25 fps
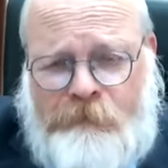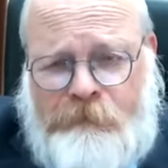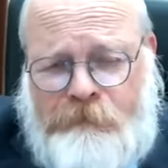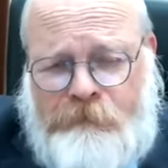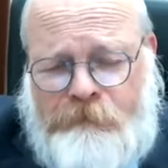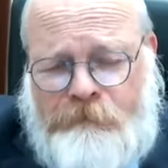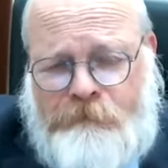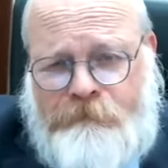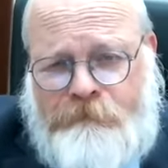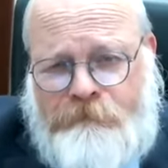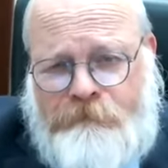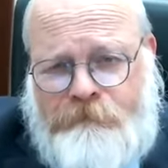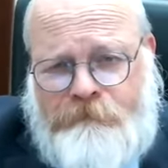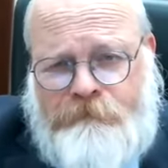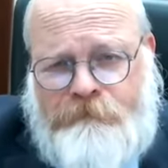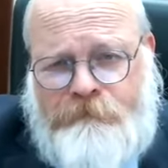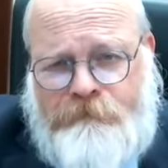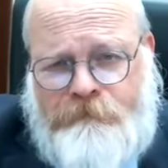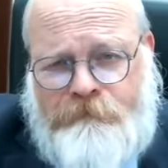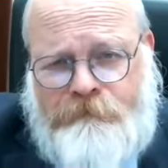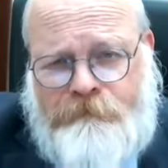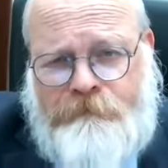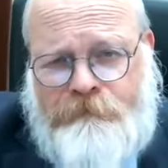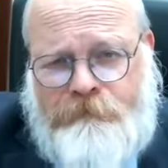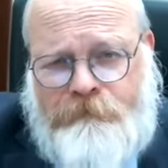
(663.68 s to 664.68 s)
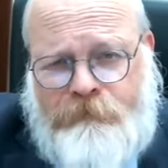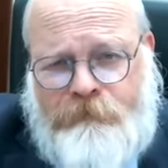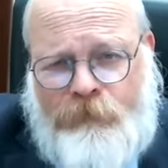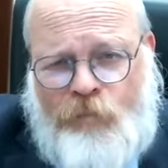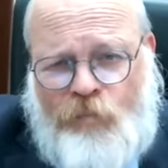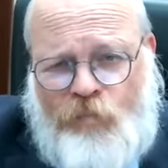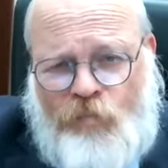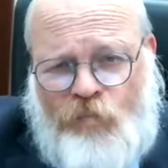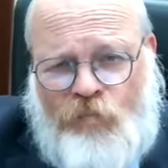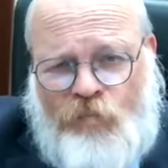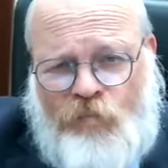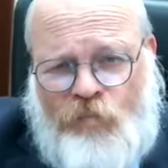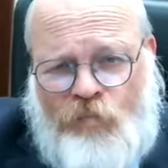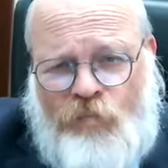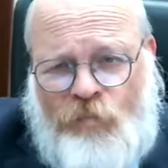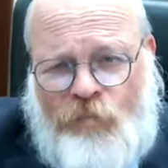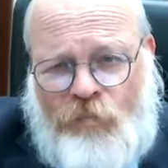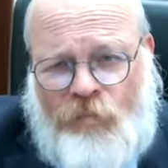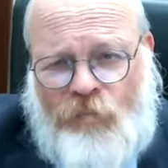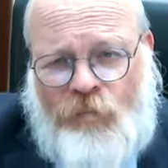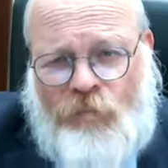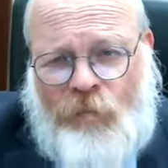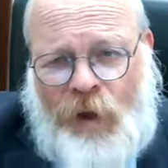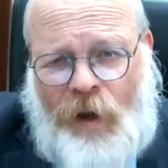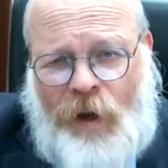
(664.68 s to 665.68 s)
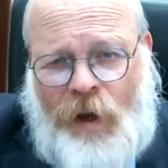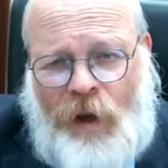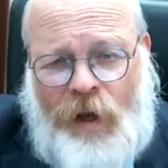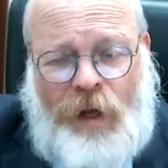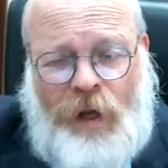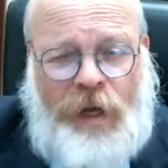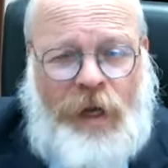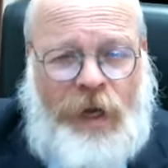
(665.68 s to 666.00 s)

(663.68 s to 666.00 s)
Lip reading: No one is speaking in this clip.